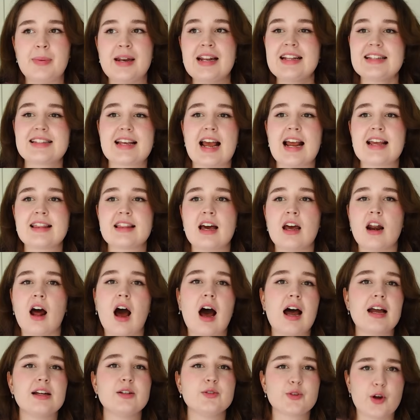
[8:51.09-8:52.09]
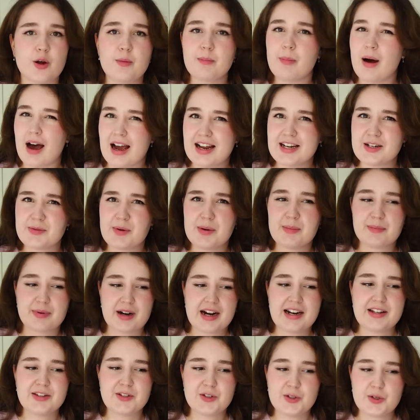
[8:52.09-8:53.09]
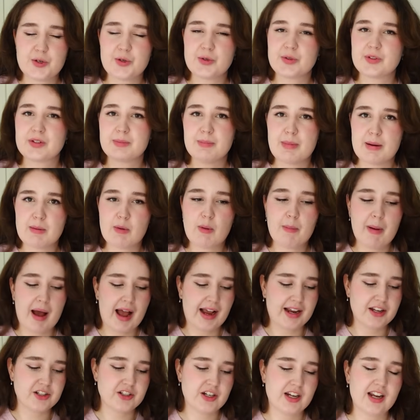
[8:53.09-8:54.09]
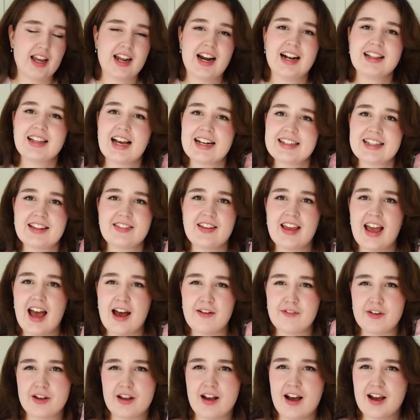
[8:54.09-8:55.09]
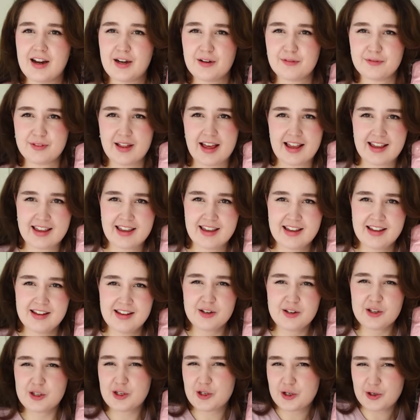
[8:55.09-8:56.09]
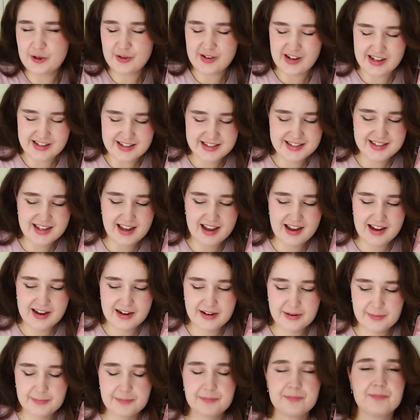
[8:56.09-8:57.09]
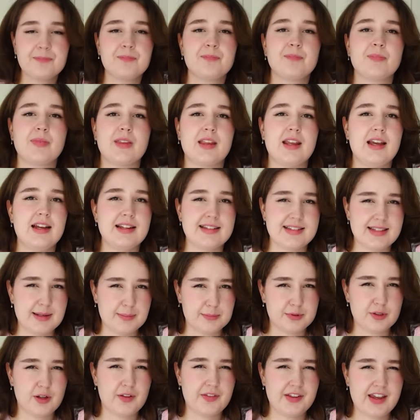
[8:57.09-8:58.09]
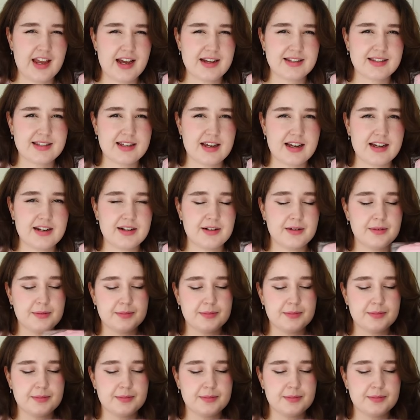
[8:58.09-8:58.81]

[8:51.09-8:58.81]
But in saying that, I don't mind when brands use minimal packaging, and I like that they have it kind of like cute inside and simple on the outside.